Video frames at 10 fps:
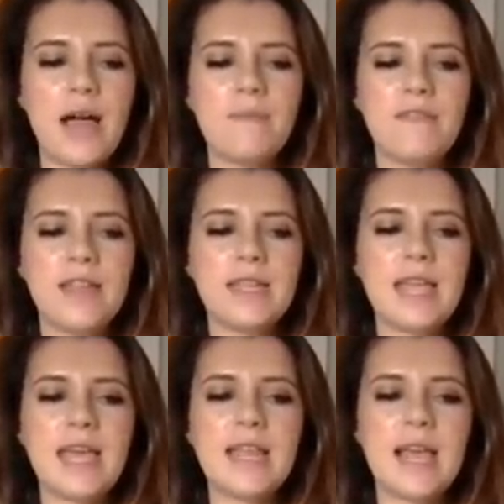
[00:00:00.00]
I'm feeling
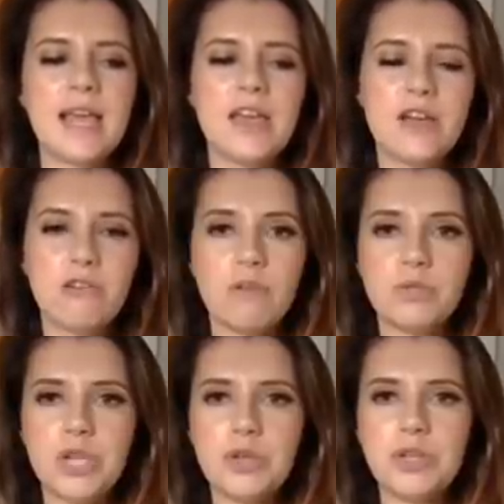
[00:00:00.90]
here like, group
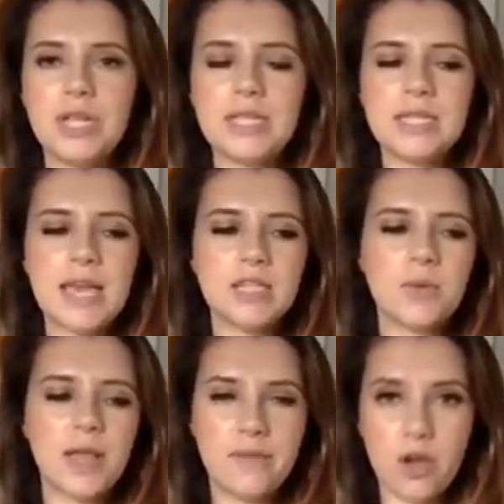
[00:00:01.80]
two, you need to take
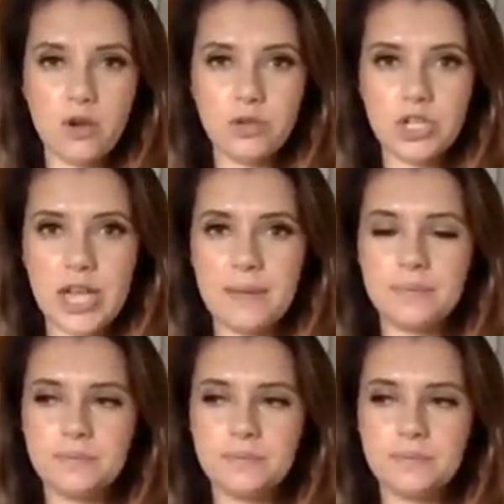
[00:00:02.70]
some kind of ownership